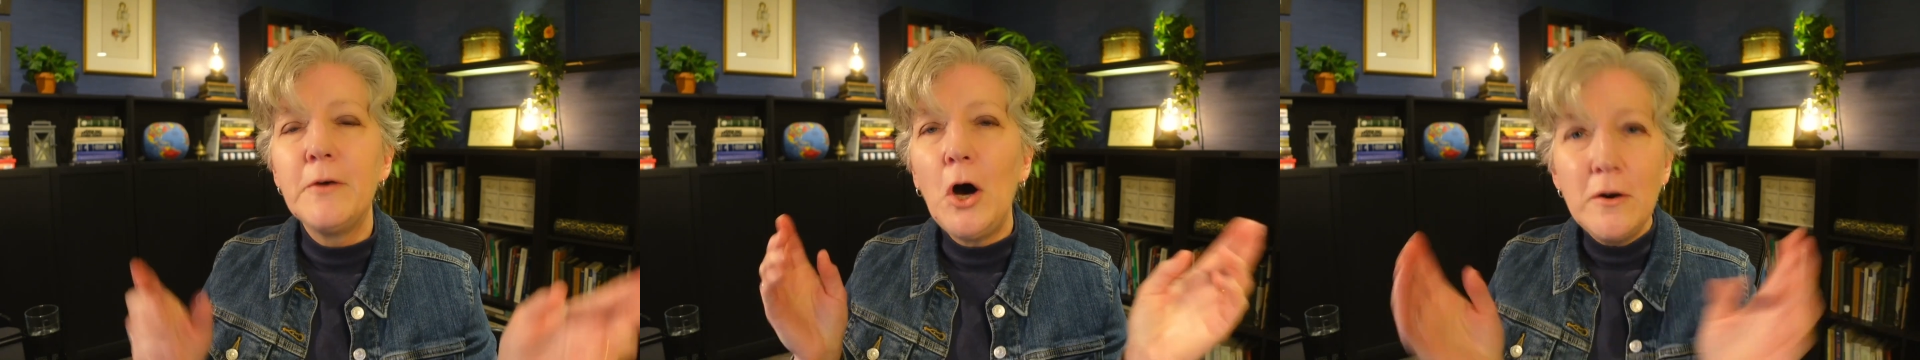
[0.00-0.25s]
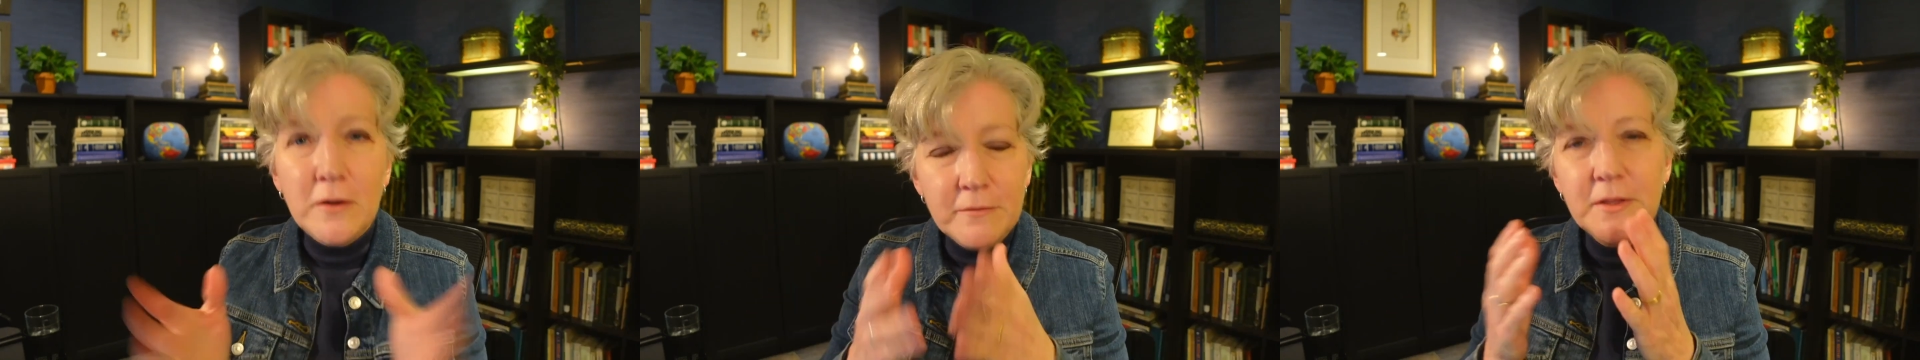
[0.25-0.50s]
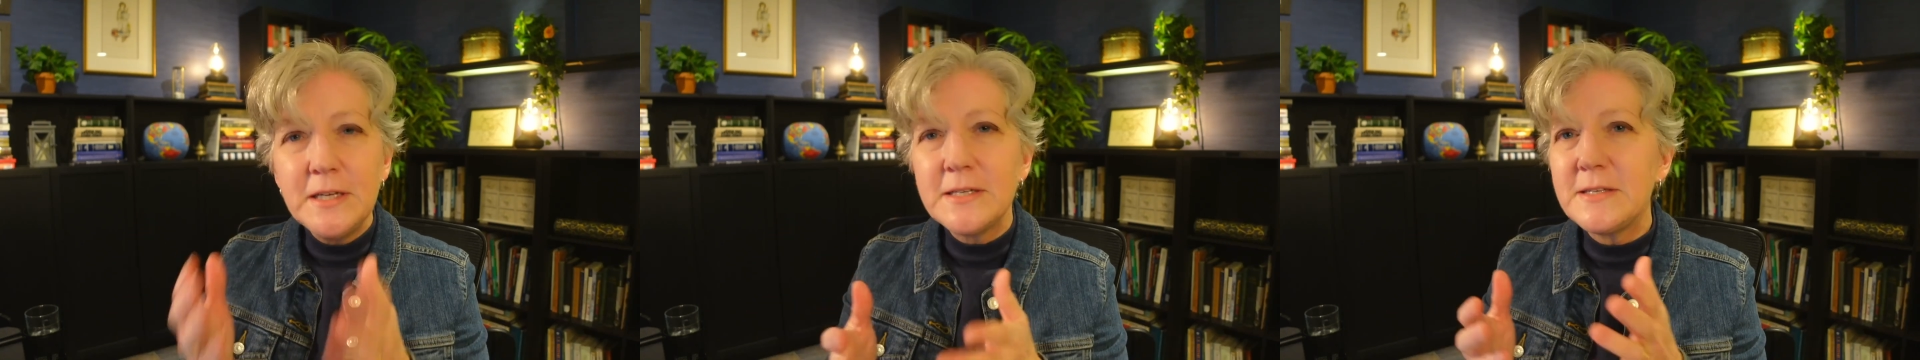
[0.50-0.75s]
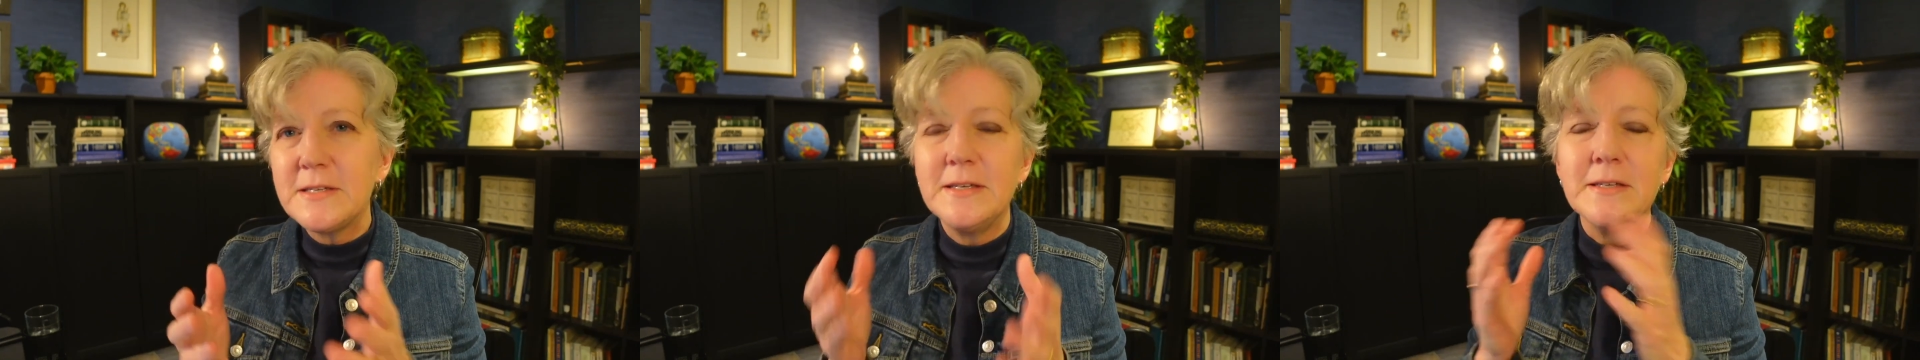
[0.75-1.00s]
all of
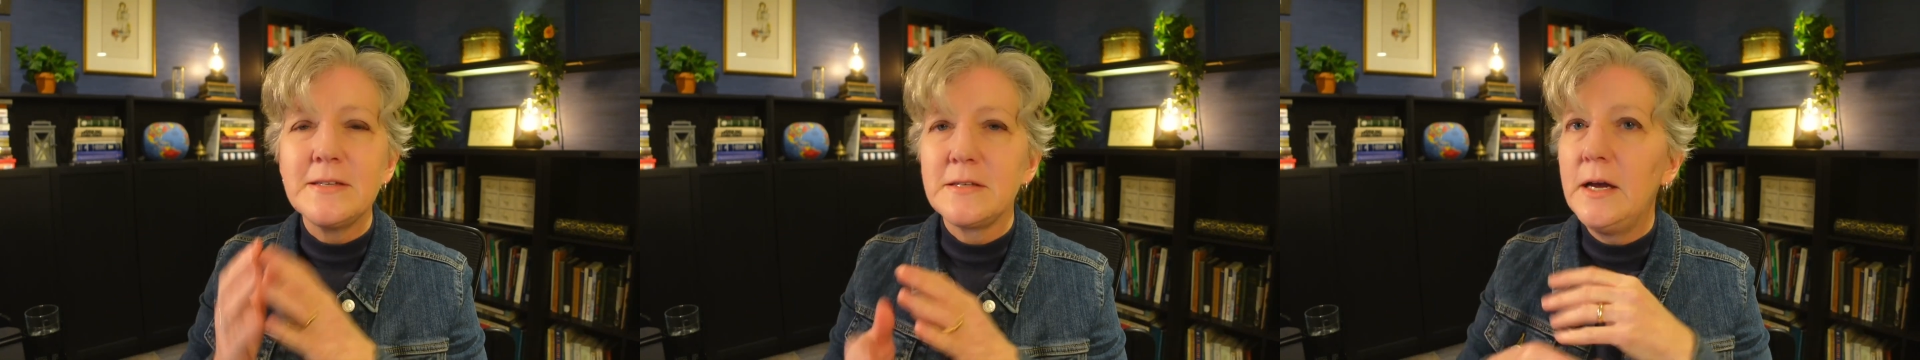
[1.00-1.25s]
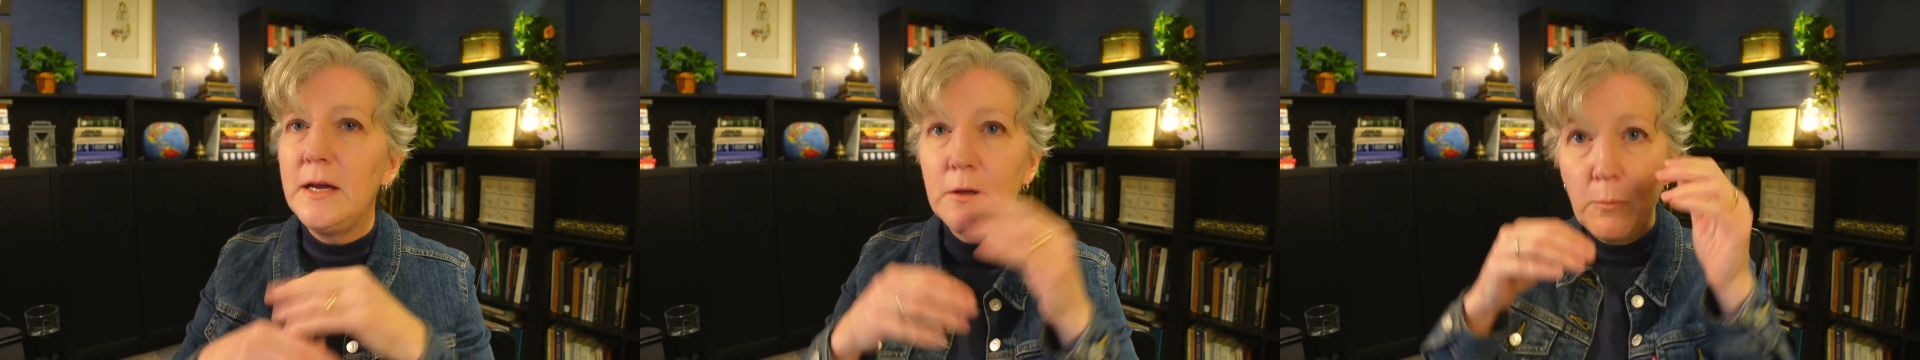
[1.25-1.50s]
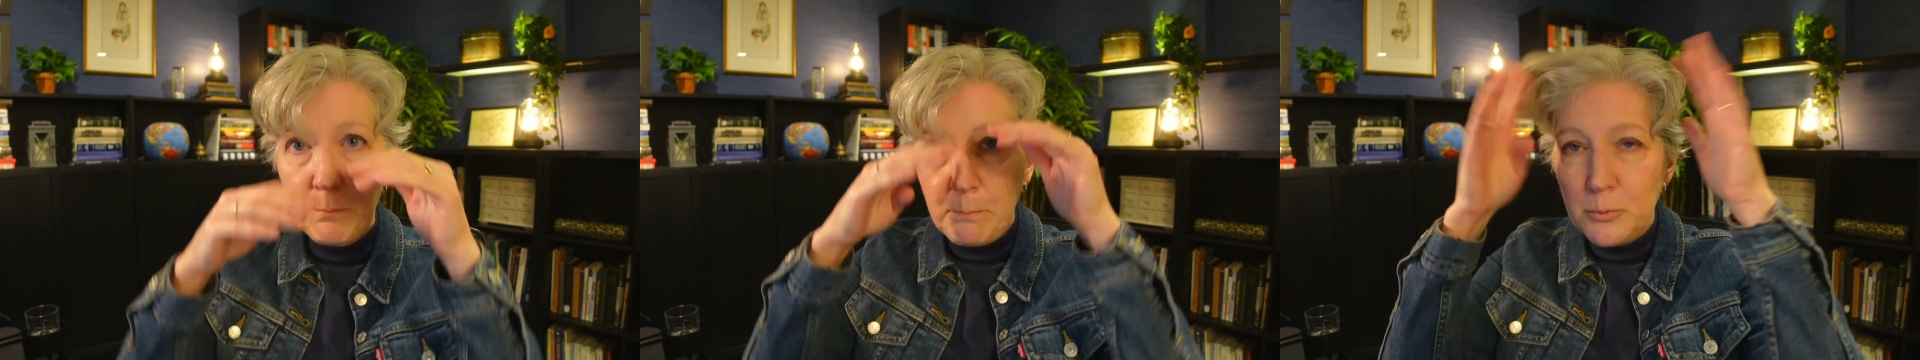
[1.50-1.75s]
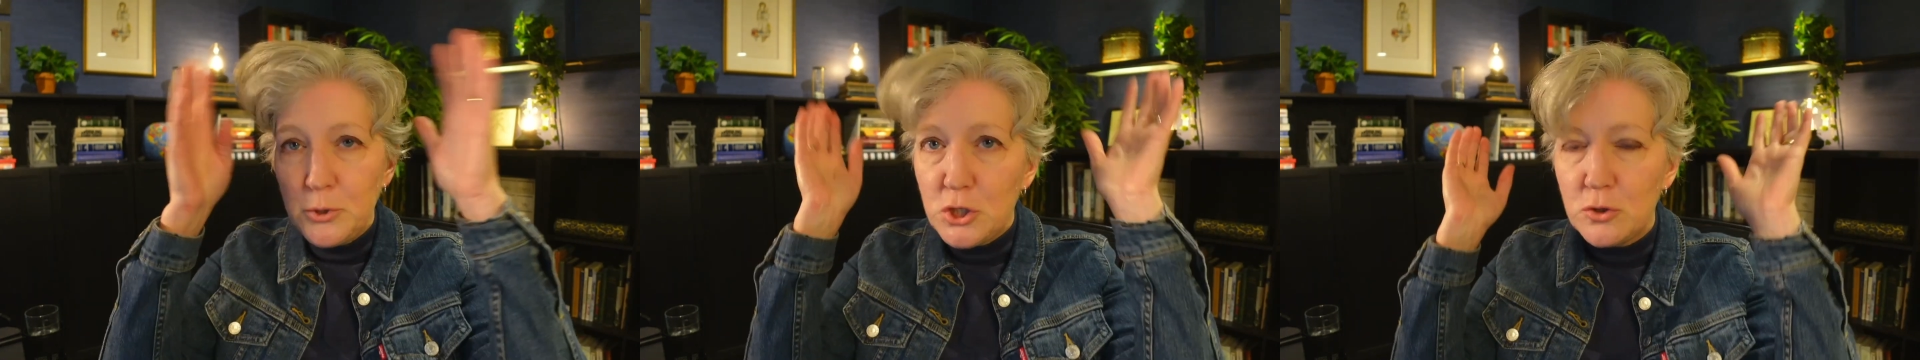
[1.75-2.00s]
this is like
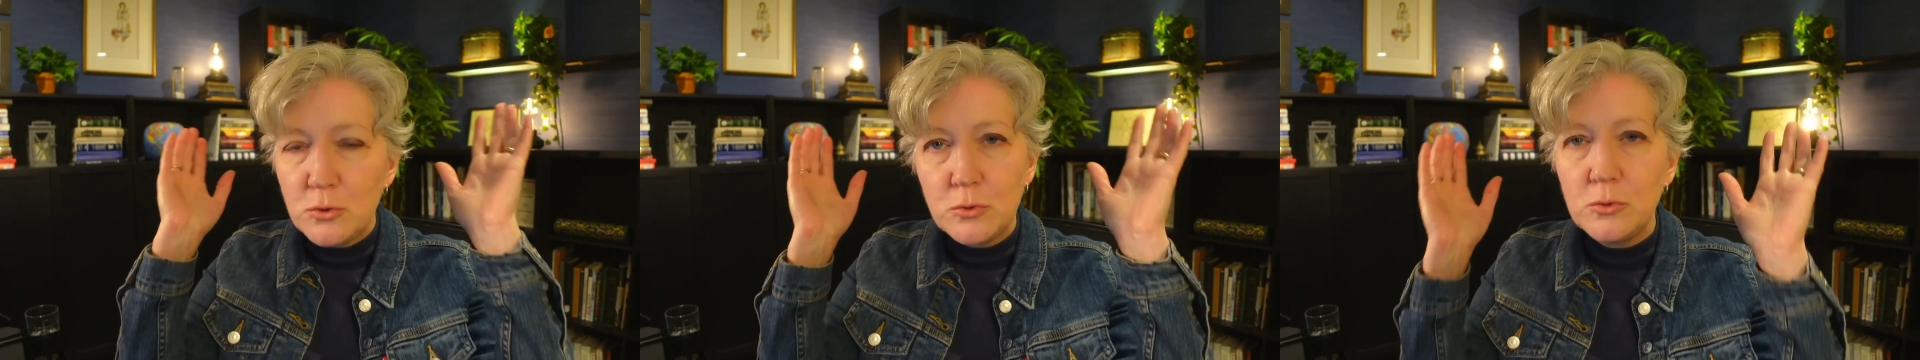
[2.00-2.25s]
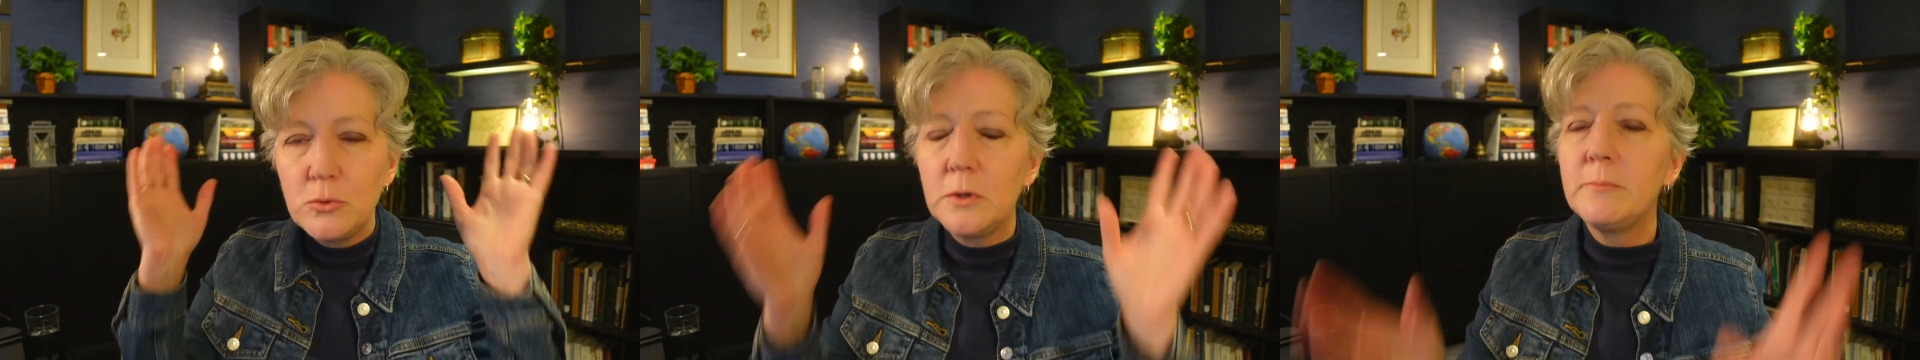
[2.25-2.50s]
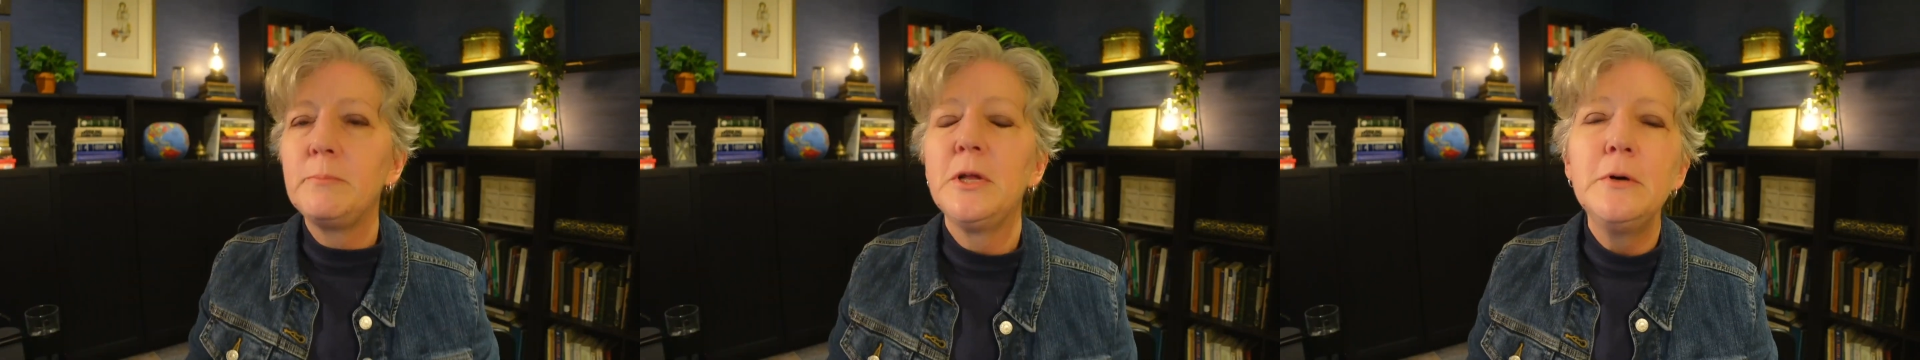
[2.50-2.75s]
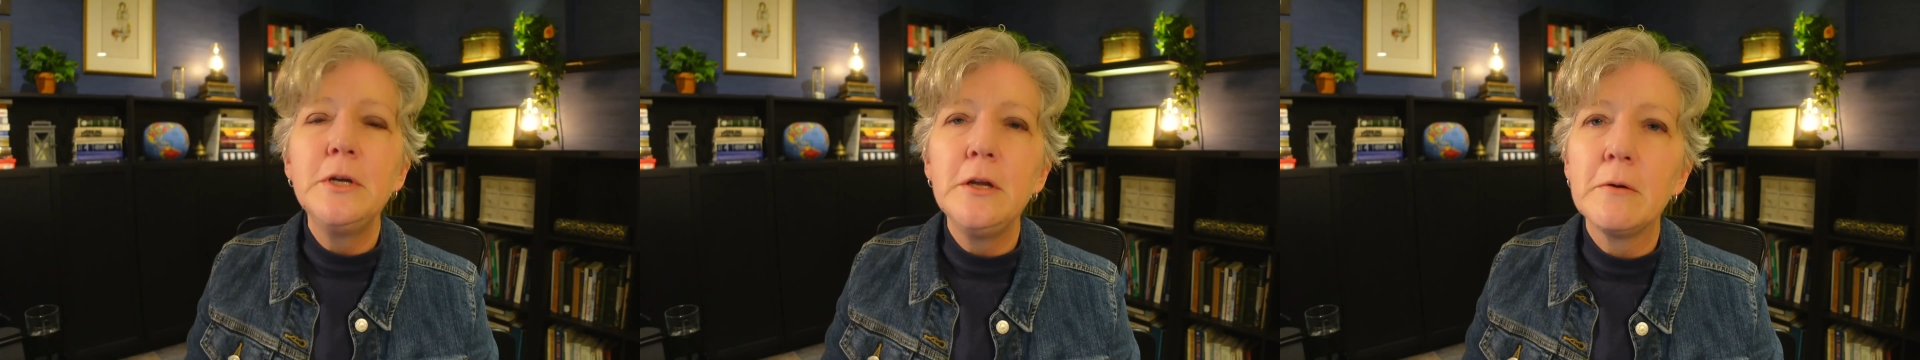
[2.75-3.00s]

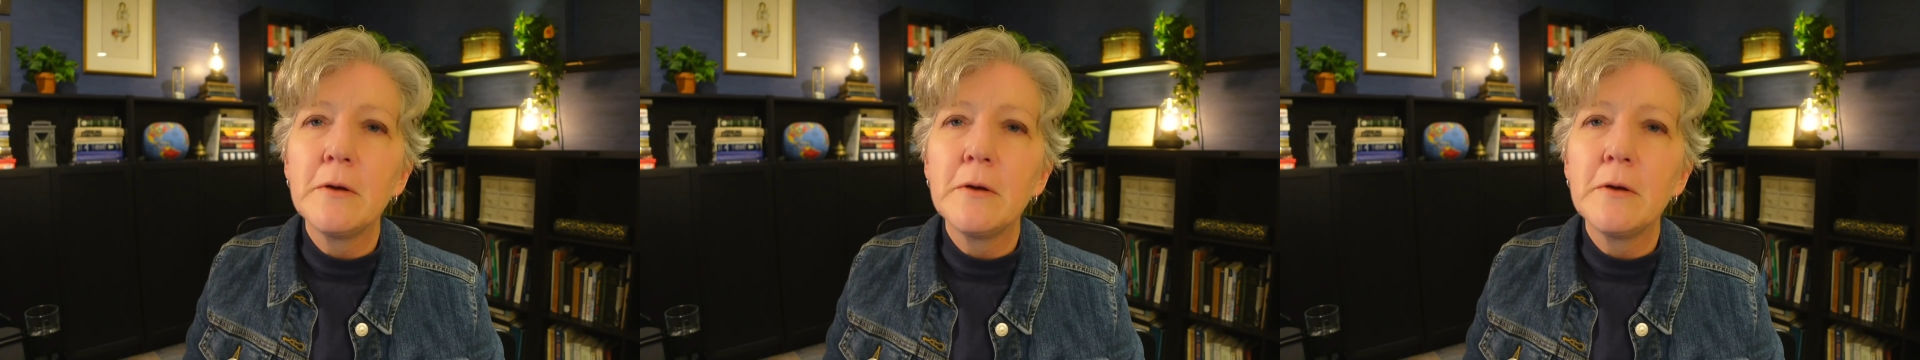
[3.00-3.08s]
blowing your